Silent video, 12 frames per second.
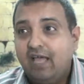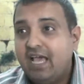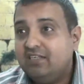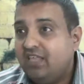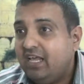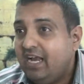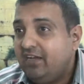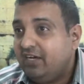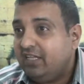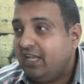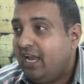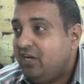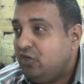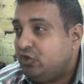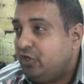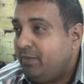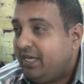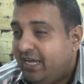As they are entering the land, you
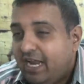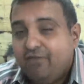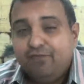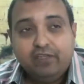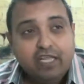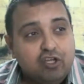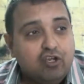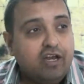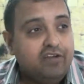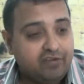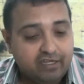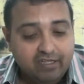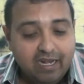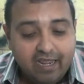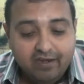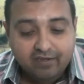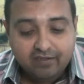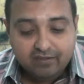should be grateful that you are entering the
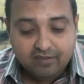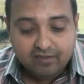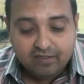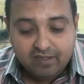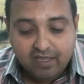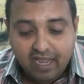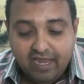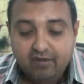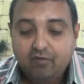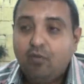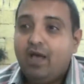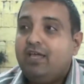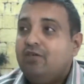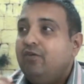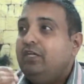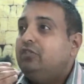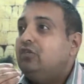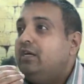land. And why?
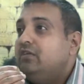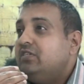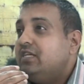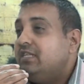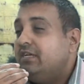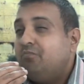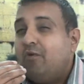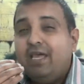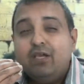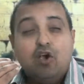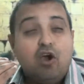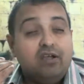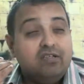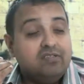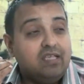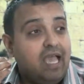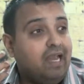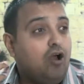We need to understand that why God
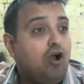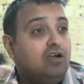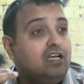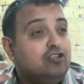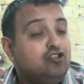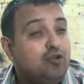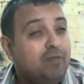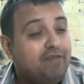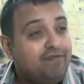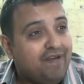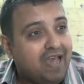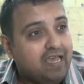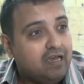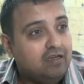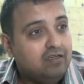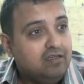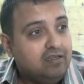is an all-consuming fire.